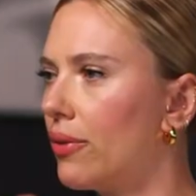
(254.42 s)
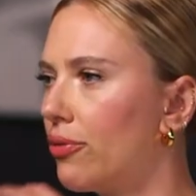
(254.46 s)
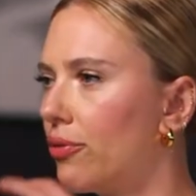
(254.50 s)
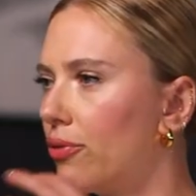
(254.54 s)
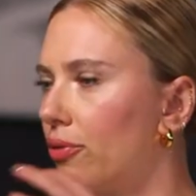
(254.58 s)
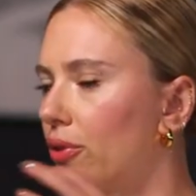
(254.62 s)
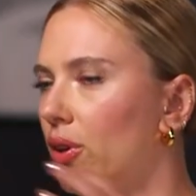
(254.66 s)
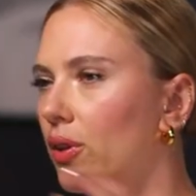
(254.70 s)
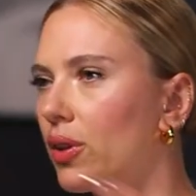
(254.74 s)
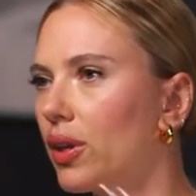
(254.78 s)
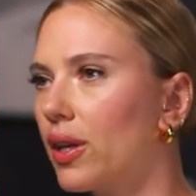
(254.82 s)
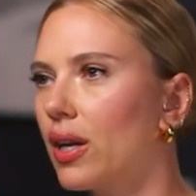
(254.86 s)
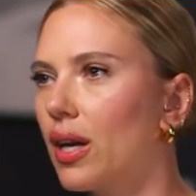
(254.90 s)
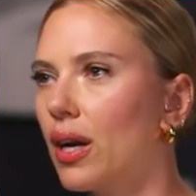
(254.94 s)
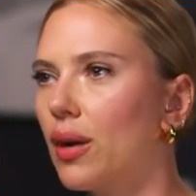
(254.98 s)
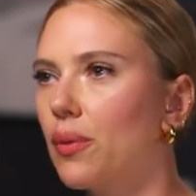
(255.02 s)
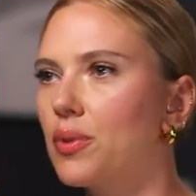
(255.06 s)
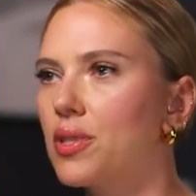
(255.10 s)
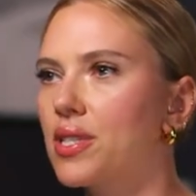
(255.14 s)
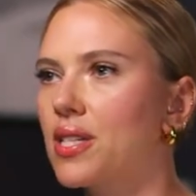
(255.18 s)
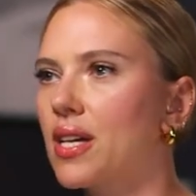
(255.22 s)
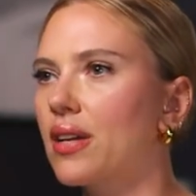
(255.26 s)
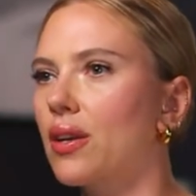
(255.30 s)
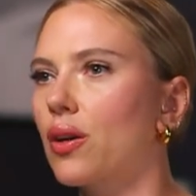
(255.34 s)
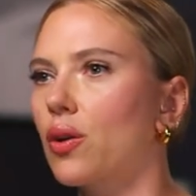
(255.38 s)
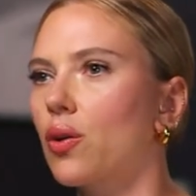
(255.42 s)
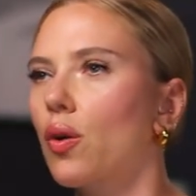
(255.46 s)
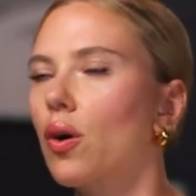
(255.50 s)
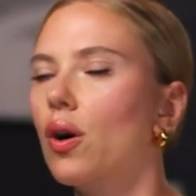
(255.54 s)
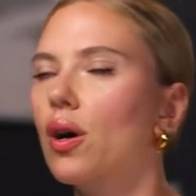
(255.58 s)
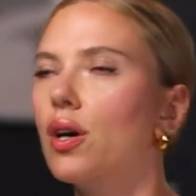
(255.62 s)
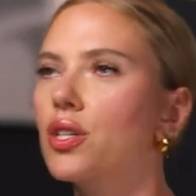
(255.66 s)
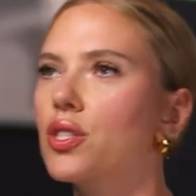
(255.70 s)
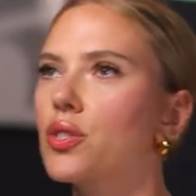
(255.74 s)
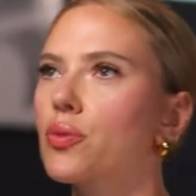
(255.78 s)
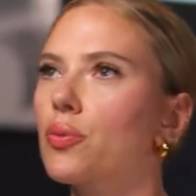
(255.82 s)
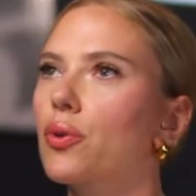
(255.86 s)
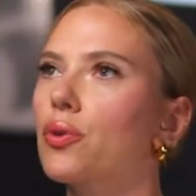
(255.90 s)
I felt like I was at a
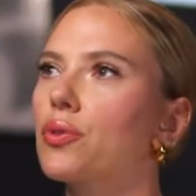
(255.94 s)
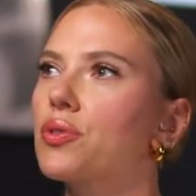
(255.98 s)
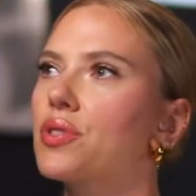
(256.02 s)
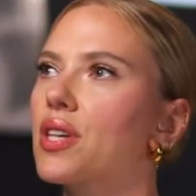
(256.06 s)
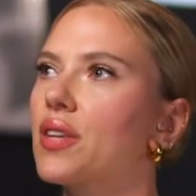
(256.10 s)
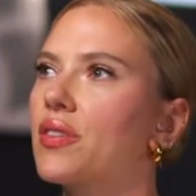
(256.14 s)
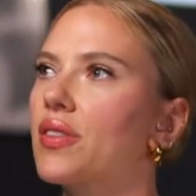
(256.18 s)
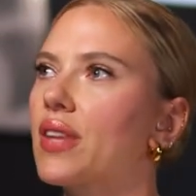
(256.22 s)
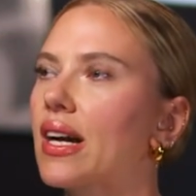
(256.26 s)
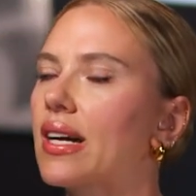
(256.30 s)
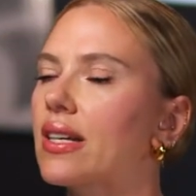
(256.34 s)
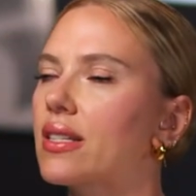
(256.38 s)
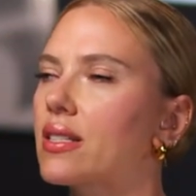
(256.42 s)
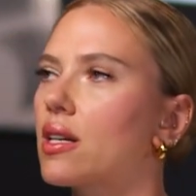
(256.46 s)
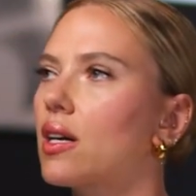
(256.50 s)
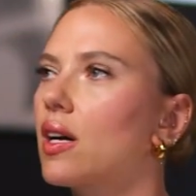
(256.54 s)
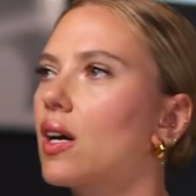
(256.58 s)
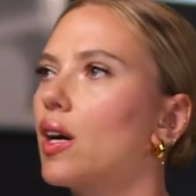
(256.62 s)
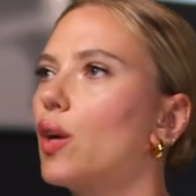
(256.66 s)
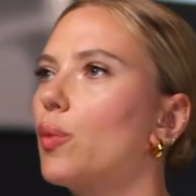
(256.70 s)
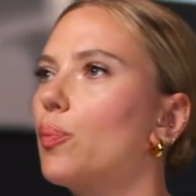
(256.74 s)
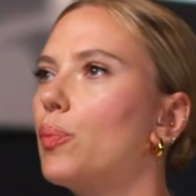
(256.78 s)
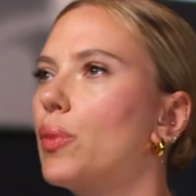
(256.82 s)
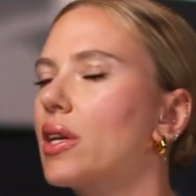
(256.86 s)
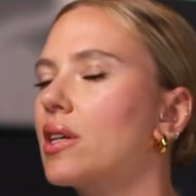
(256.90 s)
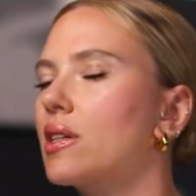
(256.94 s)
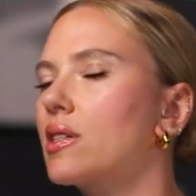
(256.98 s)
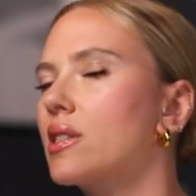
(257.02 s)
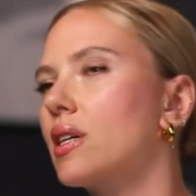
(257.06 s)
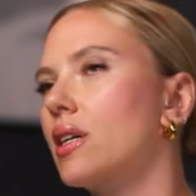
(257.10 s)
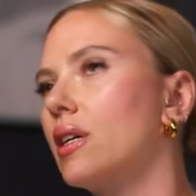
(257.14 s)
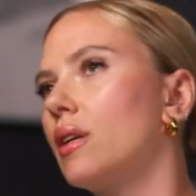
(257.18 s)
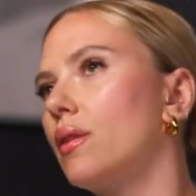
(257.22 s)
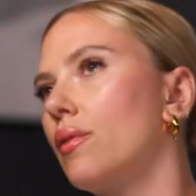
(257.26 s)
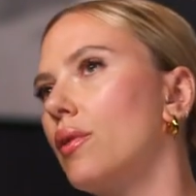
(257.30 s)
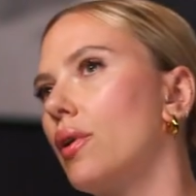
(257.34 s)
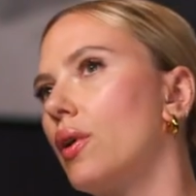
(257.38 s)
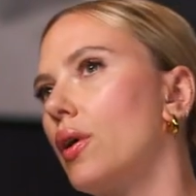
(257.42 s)
crossroads at that time because
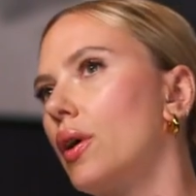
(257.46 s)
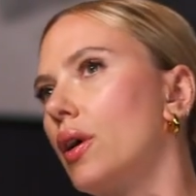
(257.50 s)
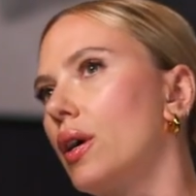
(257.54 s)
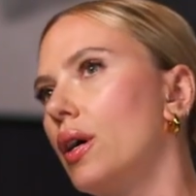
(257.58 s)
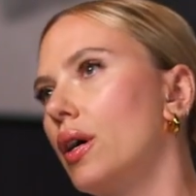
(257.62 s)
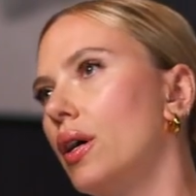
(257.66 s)
I,